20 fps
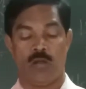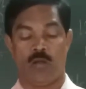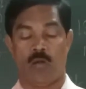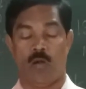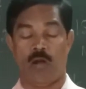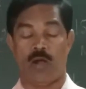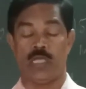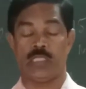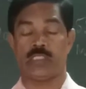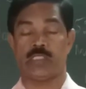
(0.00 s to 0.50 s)

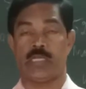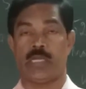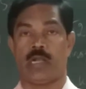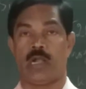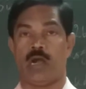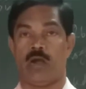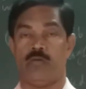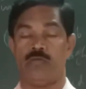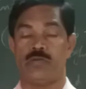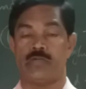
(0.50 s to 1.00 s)
Cost
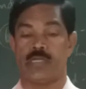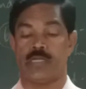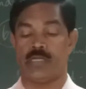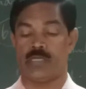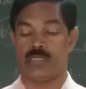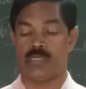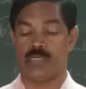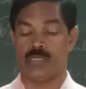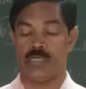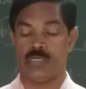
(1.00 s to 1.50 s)

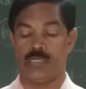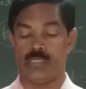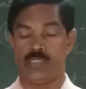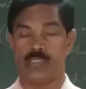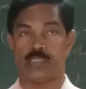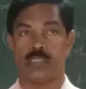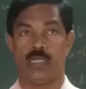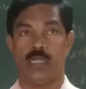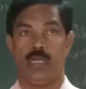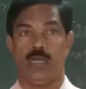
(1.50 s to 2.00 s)
accounting
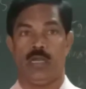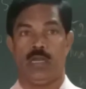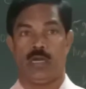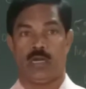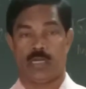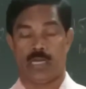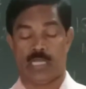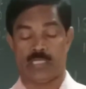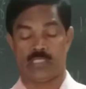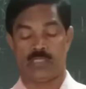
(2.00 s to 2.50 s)
is
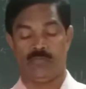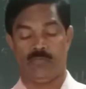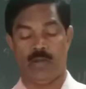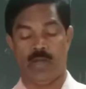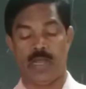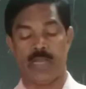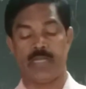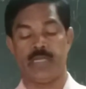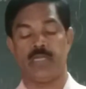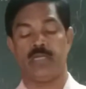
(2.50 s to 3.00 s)

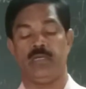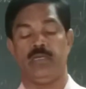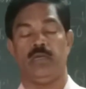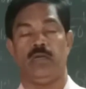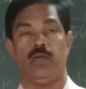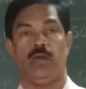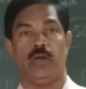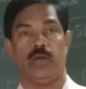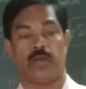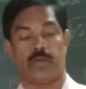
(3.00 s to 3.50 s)
classifying,
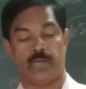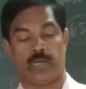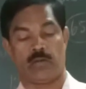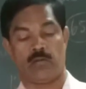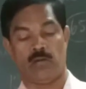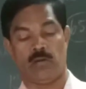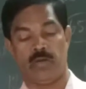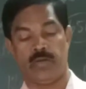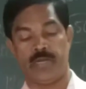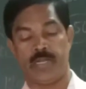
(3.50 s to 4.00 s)

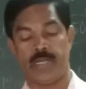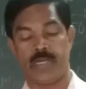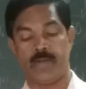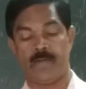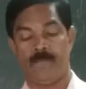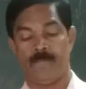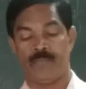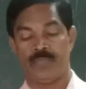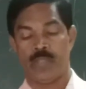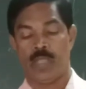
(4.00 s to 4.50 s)

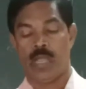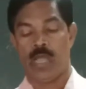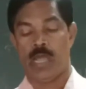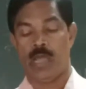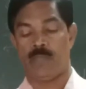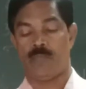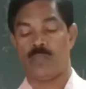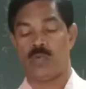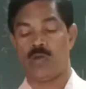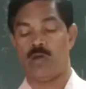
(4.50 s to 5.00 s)
recording,
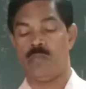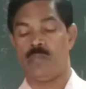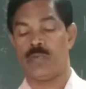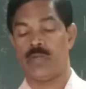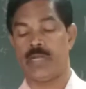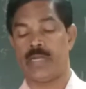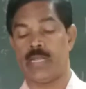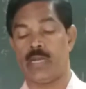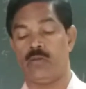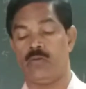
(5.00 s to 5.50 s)

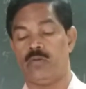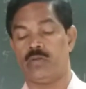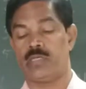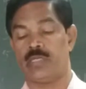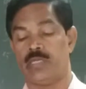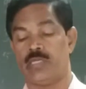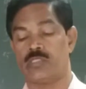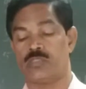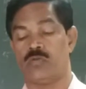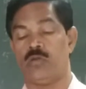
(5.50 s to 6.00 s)
appropriate
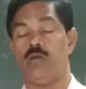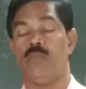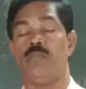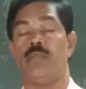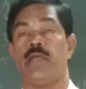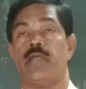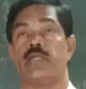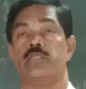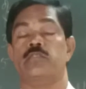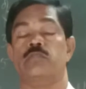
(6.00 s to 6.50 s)
allocation
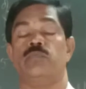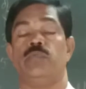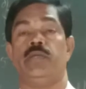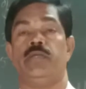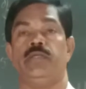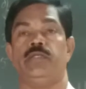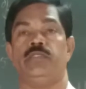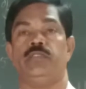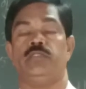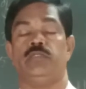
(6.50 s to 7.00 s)
of
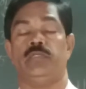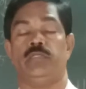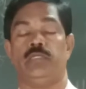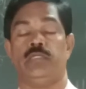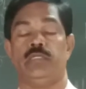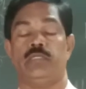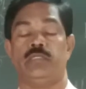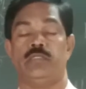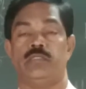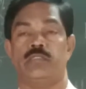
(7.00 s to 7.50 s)

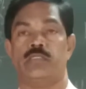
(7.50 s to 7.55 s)
expenditure.